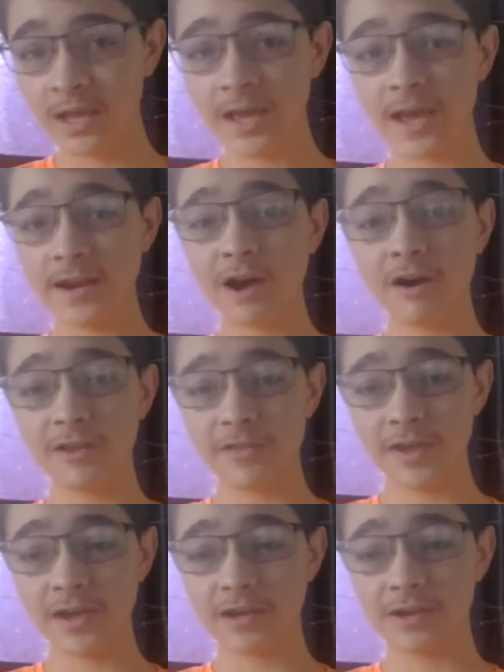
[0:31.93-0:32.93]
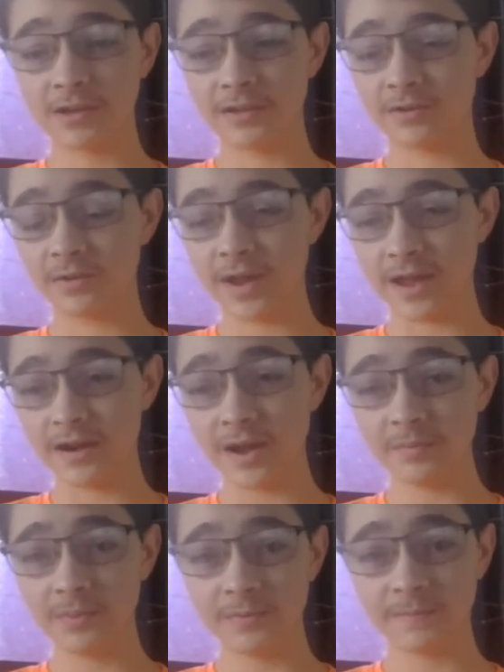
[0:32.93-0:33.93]
and how I think it's going to end
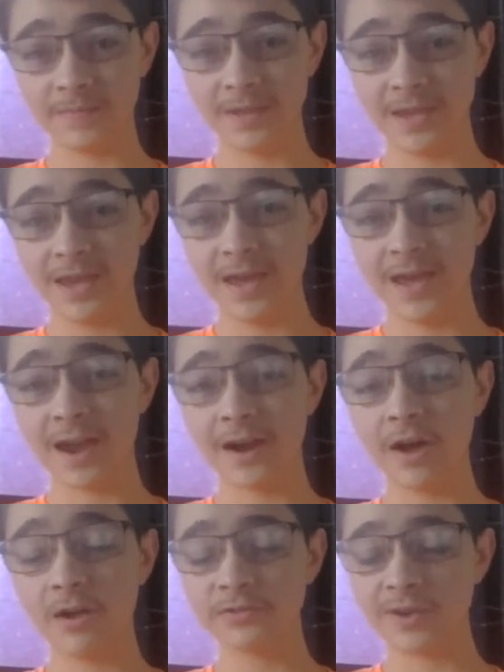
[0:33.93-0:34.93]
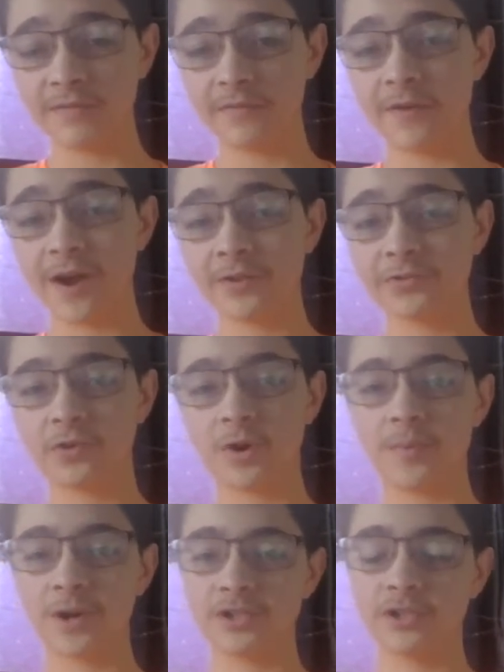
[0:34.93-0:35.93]
up. And I also have a final score
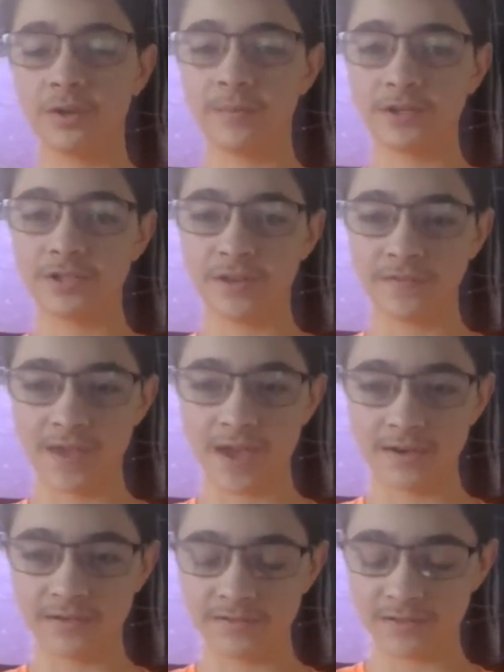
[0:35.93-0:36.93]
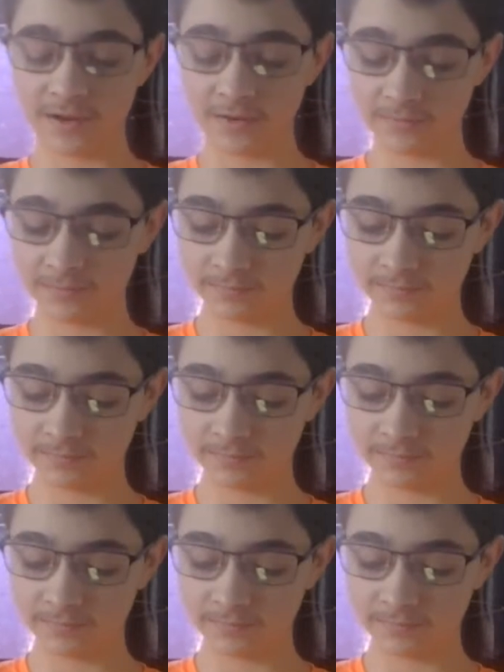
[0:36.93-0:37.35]
prediction I'll mention at the end, so